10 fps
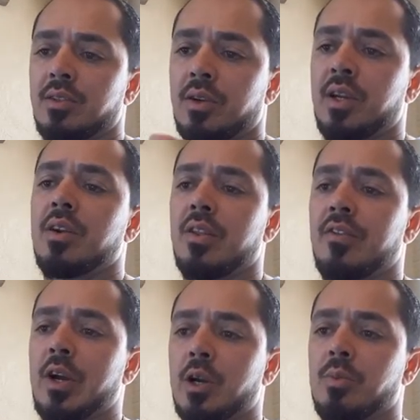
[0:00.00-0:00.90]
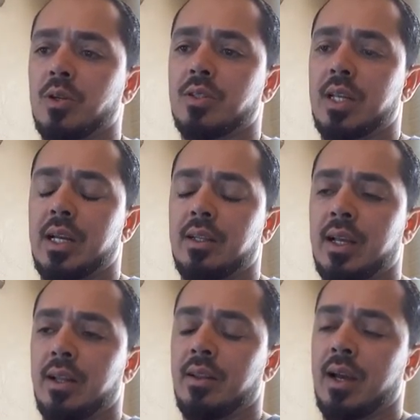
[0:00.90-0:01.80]
So here are the variables that
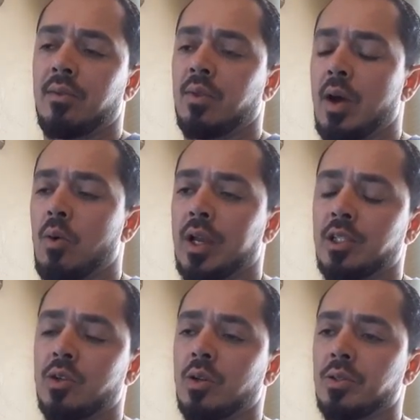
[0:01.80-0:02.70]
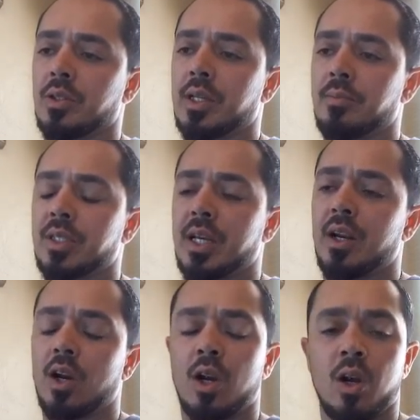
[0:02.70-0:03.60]
that that that will get you closer to ten percent.
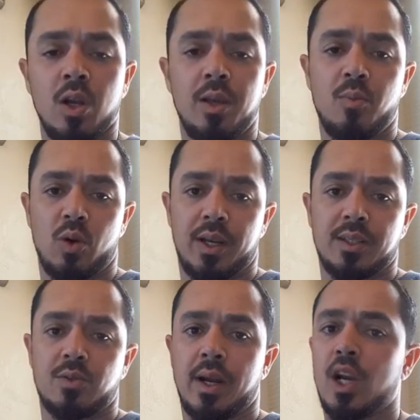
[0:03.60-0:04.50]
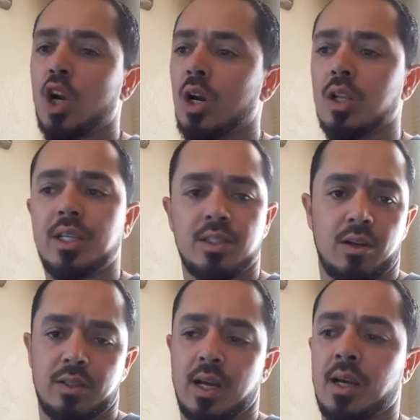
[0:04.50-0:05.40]
Early mornings, right? Early
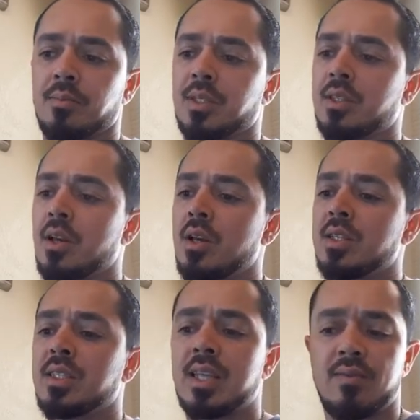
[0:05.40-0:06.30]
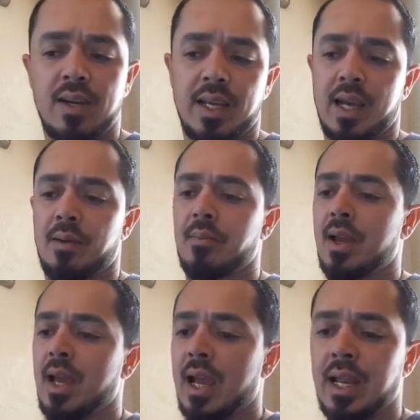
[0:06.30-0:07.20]
start times, seven A M,
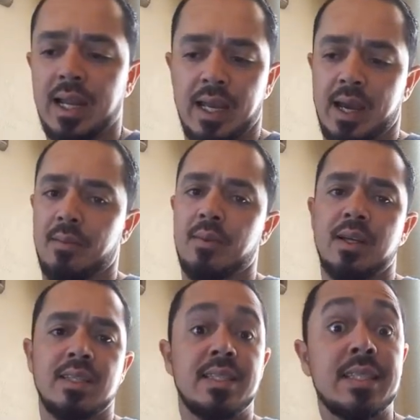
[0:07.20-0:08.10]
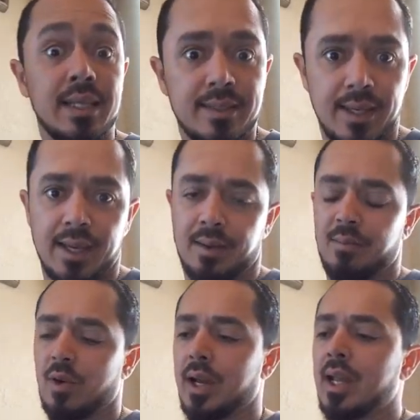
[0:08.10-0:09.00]
eight A M, six A
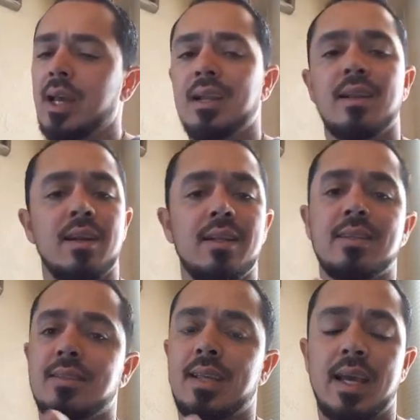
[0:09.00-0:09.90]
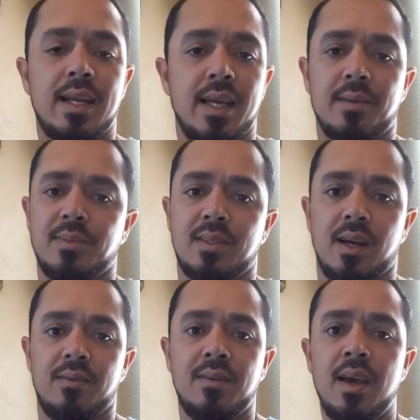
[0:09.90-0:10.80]
M, right? None of this ten A M
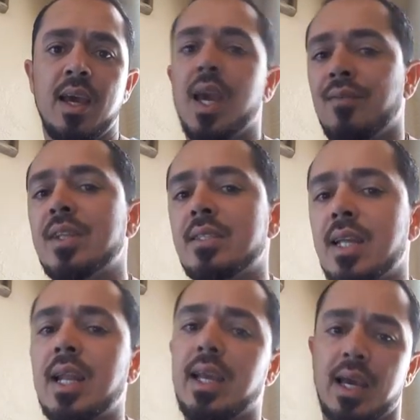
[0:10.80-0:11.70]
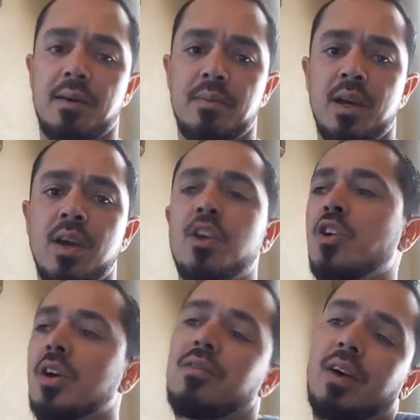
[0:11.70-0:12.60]
stuff. If it's ten A M,
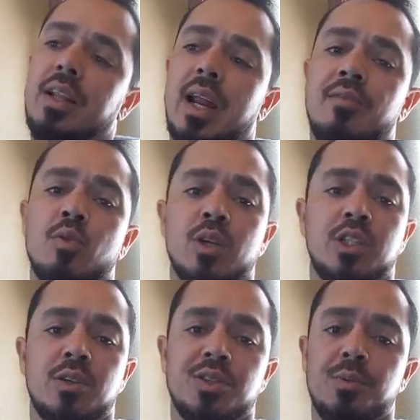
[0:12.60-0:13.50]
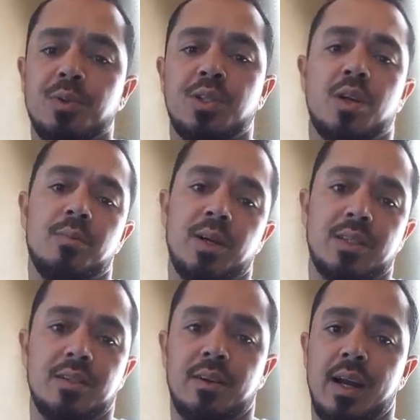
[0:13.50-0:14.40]
you're going to find that everyone shows up with
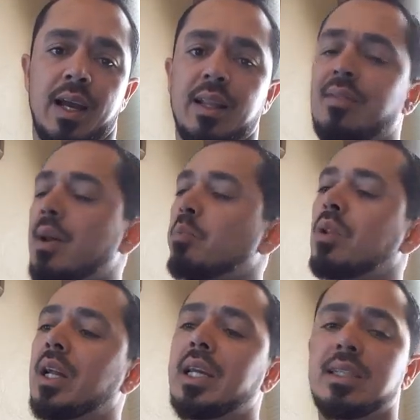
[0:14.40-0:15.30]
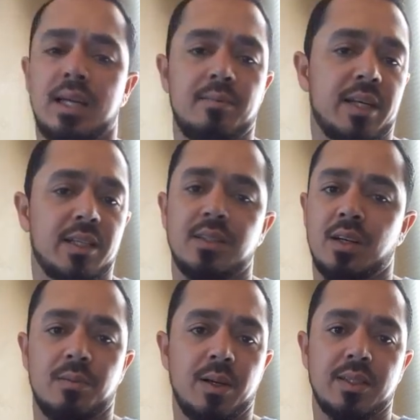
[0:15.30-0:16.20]
Starbucks in their hand. They've had plenty of time to get to
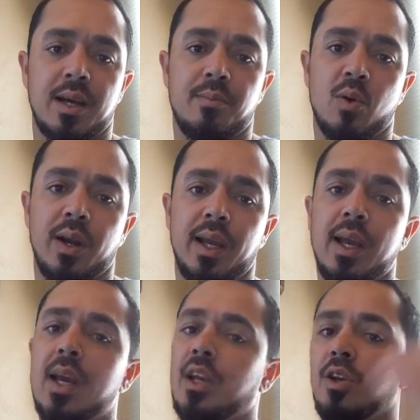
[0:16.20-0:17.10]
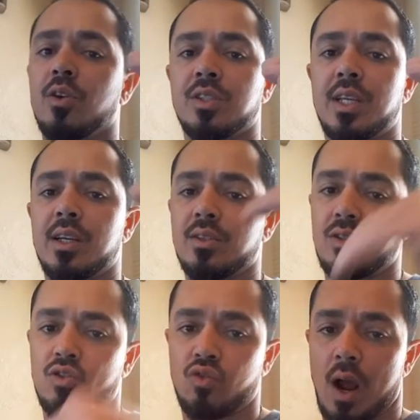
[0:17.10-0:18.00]
Starbucks that morning. Your
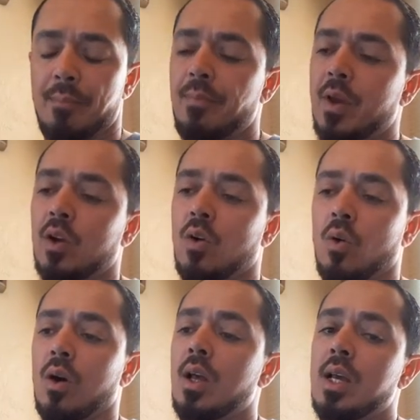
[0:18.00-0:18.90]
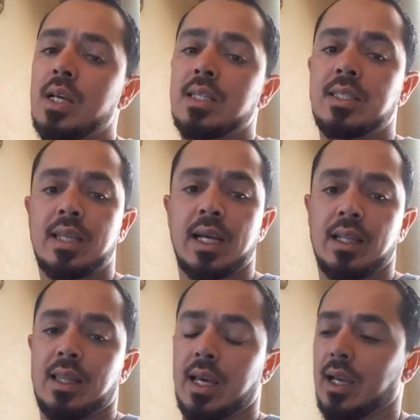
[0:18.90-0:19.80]
sales drop. Cool.
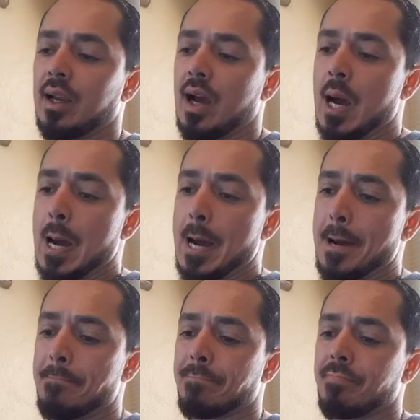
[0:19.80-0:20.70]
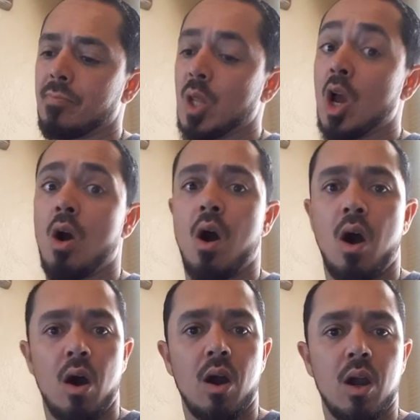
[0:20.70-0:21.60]
Second thing, um,
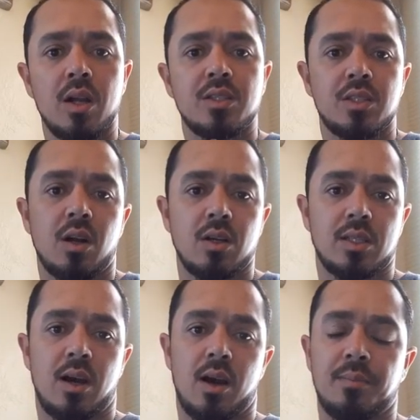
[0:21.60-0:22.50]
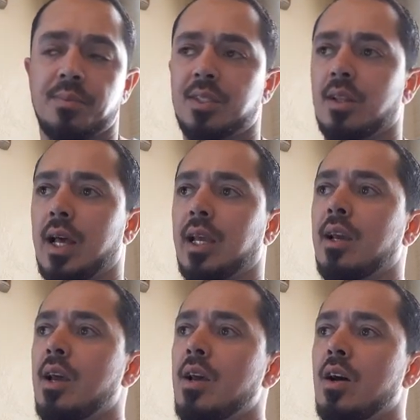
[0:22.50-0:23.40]
hard start times.
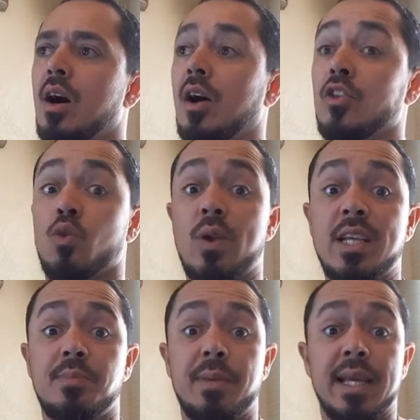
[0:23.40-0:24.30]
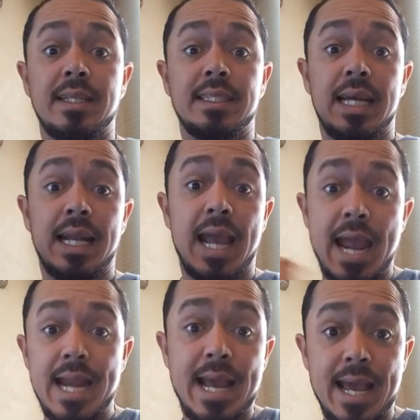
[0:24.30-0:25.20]
Like uh, the race begins at
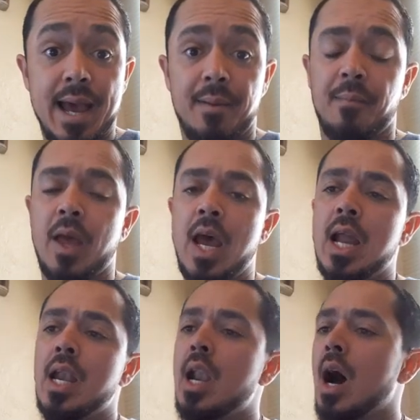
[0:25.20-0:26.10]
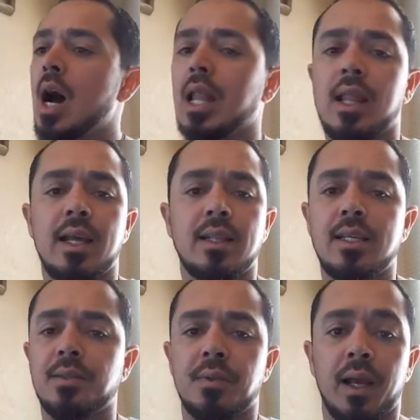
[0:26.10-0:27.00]
eight A M, not like
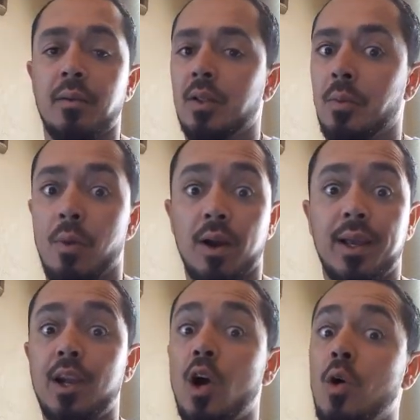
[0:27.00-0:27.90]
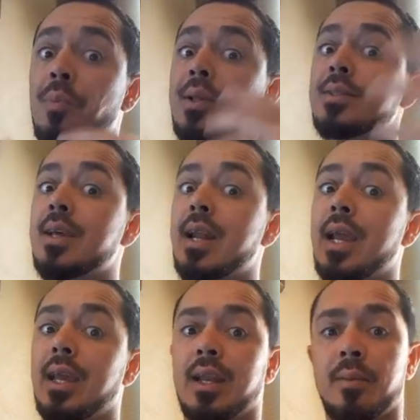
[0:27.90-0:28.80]
these, like the market opens at
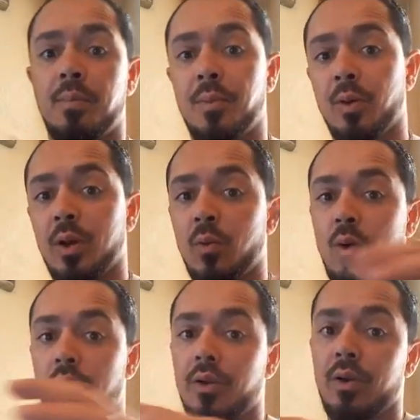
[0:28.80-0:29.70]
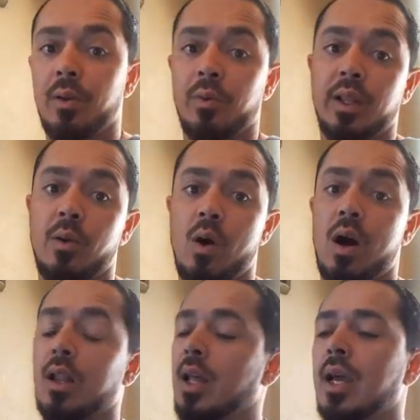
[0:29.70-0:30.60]
eight and people can wander in when they want.